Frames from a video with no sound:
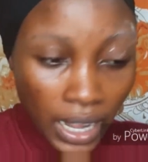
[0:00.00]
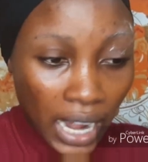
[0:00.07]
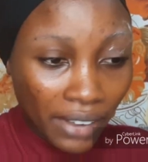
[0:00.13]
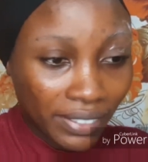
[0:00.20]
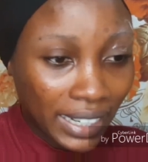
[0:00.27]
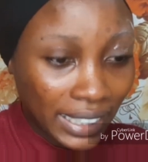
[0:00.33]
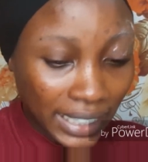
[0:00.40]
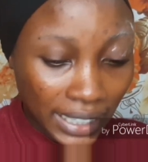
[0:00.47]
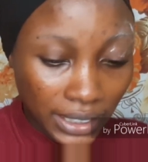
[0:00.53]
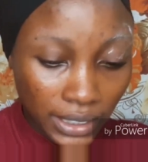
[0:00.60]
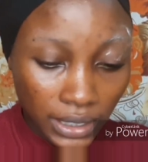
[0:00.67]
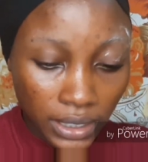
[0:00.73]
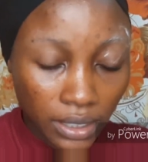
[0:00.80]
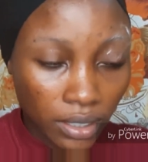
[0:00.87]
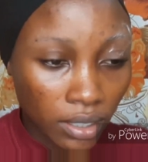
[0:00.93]
After that,
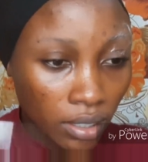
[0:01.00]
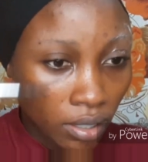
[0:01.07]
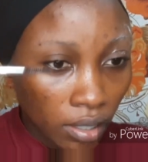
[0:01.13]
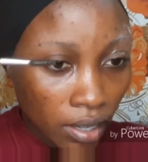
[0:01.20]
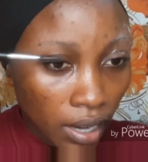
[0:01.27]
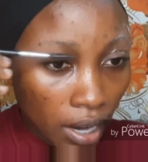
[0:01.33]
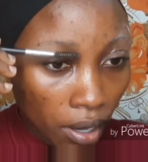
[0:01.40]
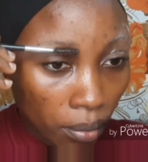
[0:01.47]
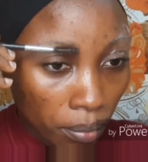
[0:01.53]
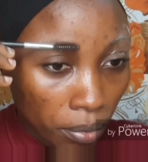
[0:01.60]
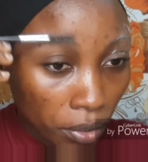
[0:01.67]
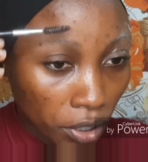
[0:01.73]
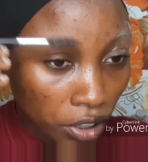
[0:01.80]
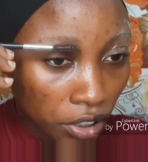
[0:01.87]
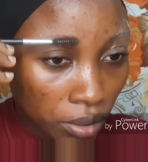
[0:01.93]
I'll
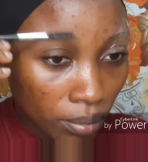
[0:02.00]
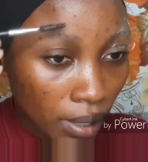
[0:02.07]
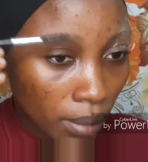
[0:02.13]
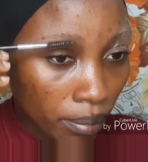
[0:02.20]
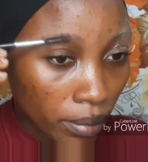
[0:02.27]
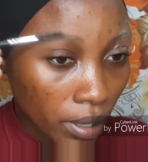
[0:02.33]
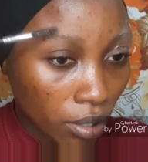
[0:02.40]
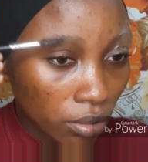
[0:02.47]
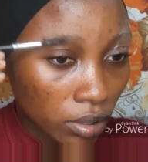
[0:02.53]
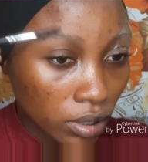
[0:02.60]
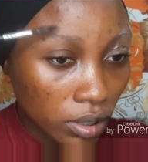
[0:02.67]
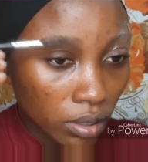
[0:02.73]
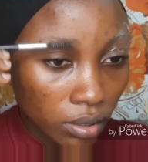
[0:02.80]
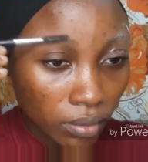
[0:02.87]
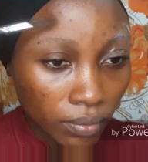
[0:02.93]
brush my
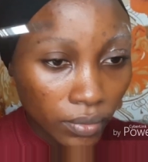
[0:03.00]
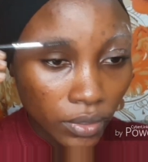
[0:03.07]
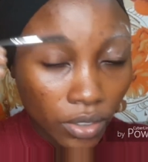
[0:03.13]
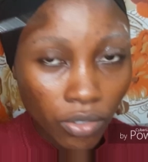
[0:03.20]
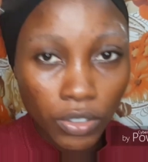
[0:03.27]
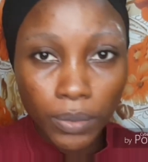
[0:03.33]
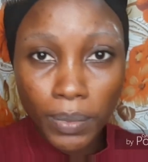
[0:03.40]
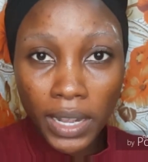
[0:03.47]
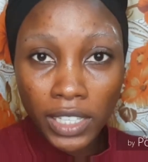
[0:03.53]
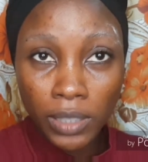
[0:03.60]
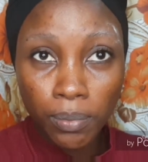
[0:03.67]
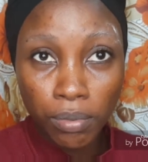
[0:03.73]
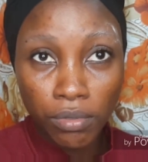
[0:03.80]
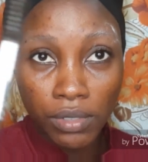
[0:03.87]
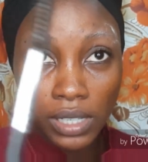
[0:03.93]
brows with my
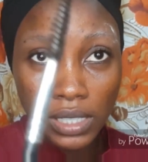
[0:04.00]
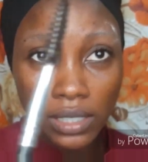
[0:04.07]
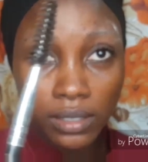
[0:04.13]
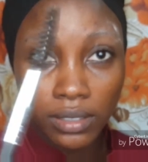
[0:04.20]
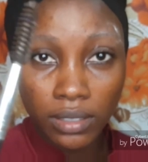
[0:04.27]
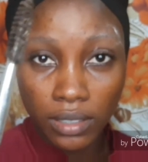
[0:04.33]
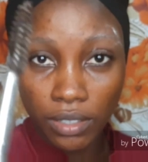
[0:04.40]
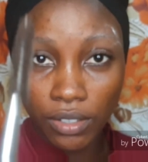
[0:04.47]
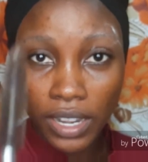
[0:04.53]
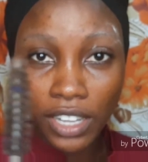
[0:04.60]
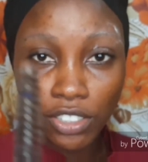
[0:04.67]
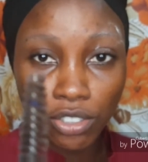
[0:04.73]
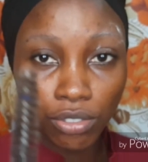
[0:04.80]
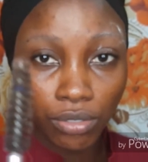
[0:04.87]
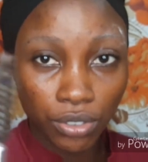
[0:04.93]
spoolie. You know,
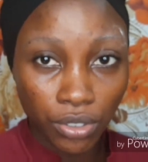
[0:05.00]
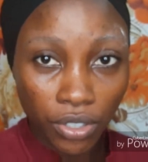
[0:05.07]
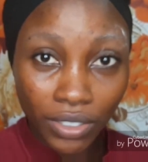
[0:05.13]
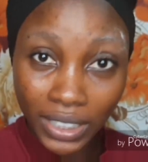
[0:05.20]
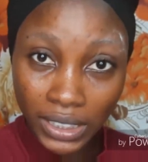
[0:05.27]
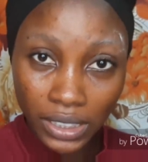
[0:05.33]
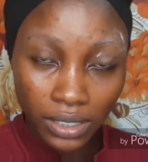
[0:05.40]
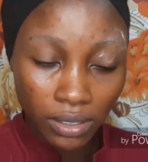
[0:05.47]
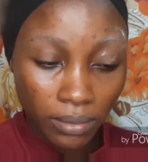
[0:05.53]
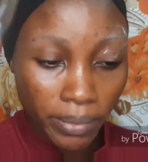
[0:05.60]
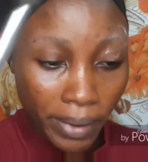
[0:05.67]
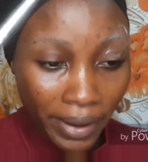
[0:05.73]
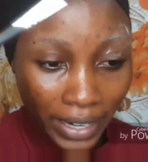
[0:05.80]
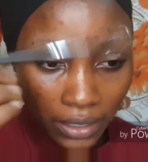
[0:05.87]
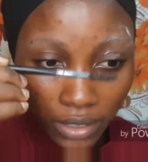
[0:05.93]
I showed you already,
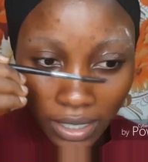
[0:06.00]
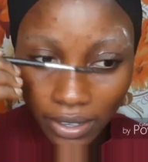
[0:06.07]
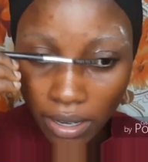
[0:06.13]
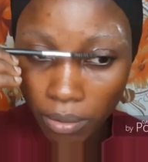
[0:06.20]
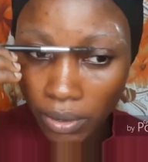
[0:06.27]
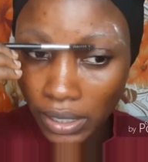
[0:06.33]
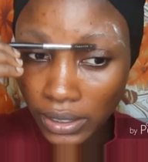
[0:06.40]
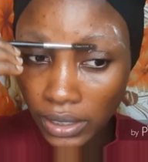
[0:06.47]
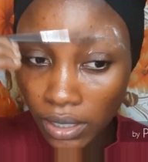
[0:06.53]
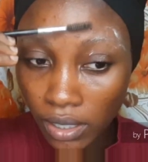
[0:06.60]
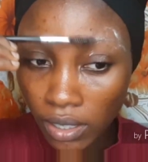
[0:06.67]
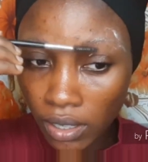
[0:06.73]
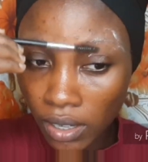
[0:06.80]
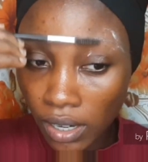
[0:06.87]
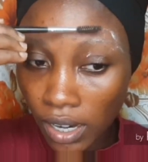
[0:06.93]
my mascara one.
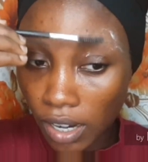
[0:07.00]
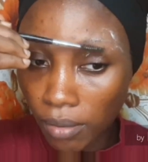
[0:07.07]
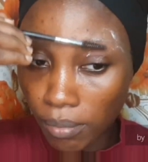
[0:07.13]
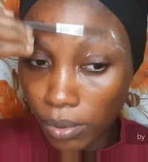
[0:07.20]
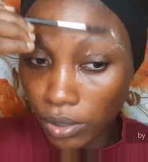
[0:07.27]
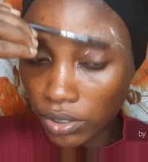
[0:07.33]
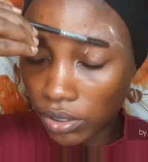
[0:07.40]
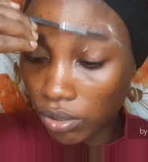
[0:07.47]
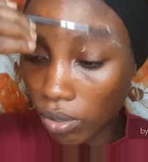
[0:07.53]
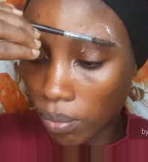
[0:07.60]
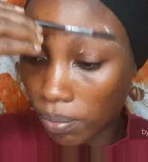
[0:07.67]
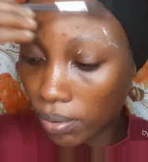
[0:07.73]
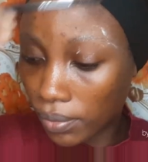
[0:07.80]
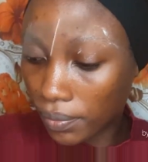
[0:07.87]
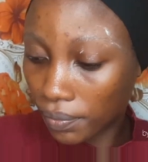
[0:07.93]
I'll brush it
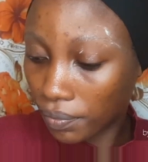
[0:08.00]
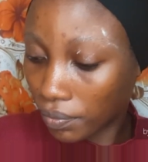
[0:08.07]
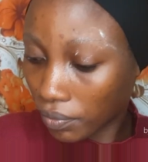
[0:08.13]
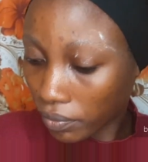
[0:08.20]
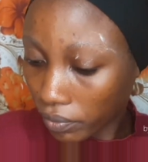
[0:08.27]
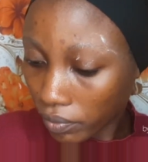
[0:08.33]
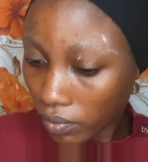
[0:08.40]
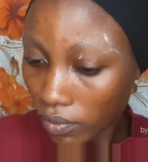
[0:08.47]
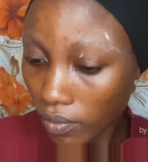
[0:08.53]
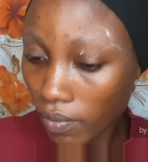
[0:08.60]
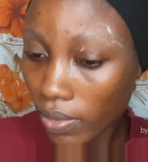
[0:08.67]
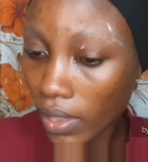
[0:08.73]
up.